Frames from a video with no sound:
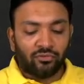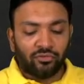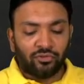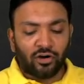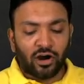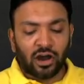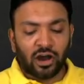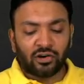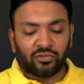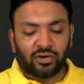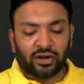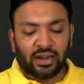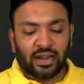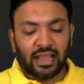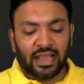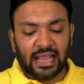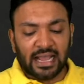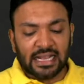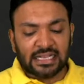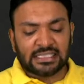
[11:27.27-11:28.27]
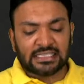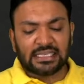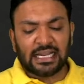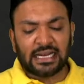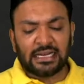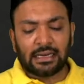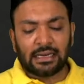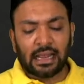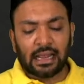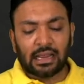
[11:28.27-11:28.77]
forward
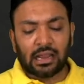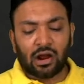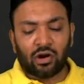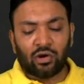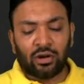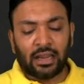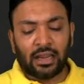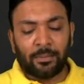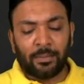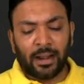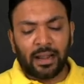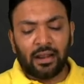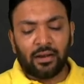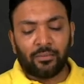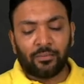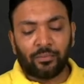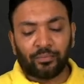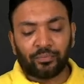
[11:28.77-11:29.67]
asset account debit.